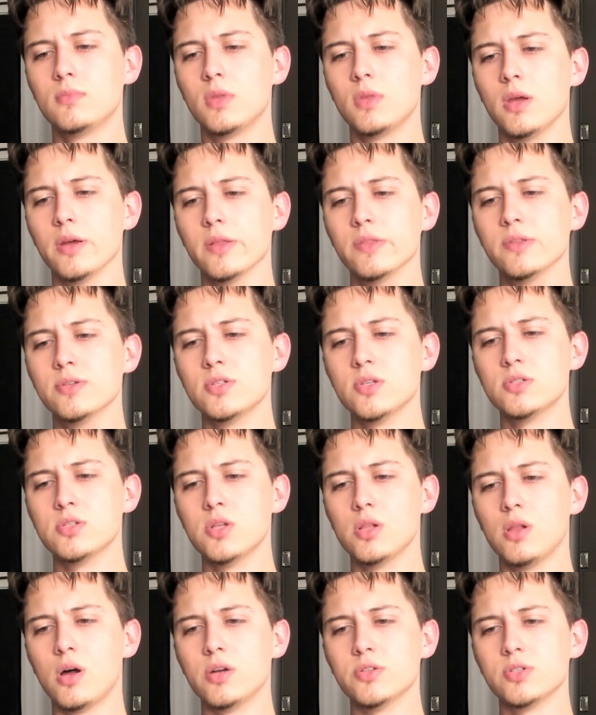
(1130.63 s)
And this is a
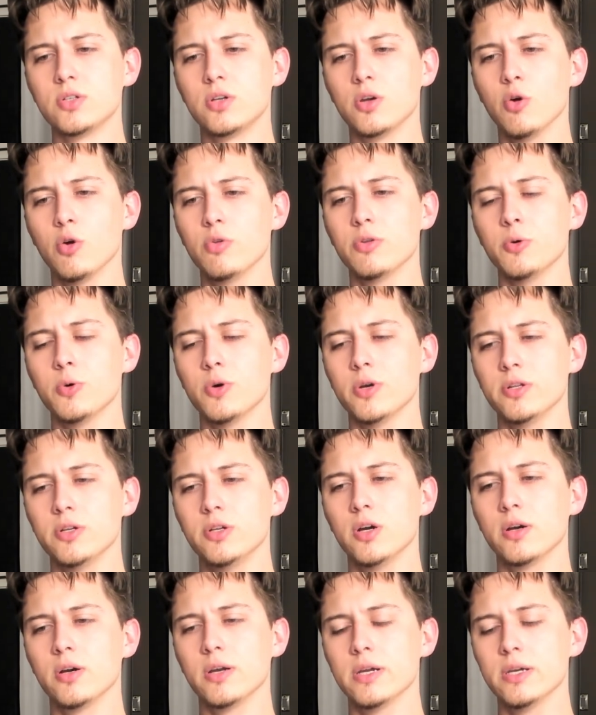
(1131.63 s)
lot to go through at a
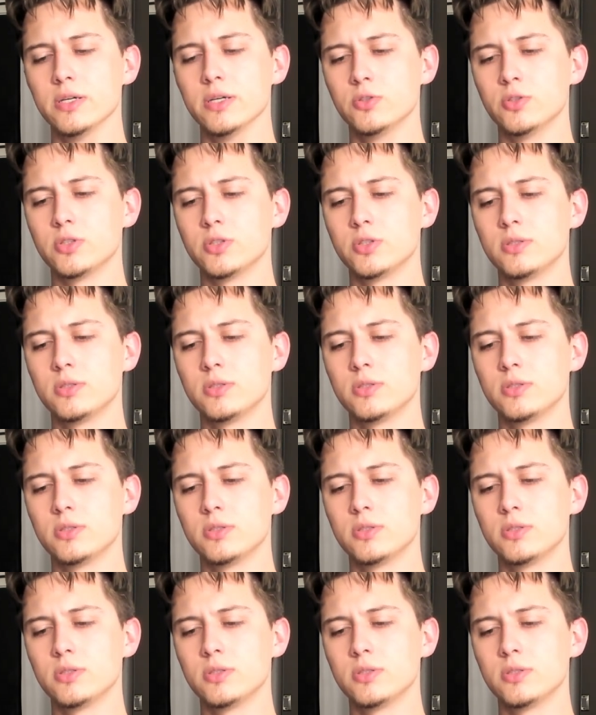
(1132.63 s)
young age.